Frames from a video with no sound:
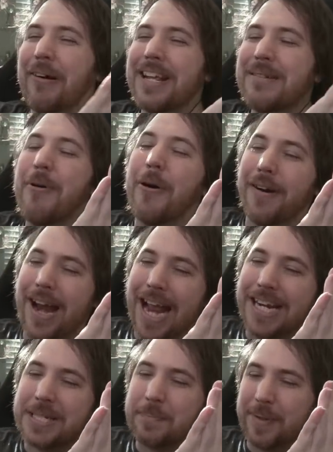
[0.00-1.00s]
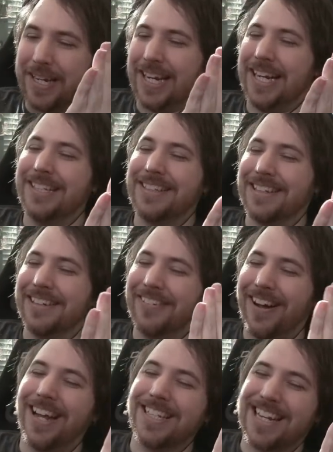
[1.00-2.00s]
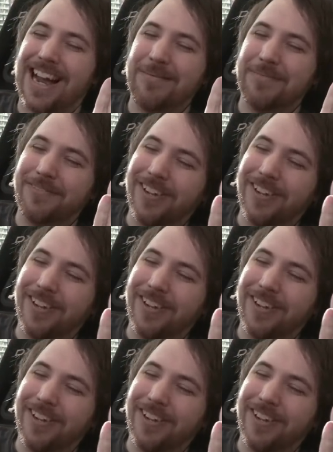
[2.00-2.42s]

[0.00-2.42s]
20 more HP too on top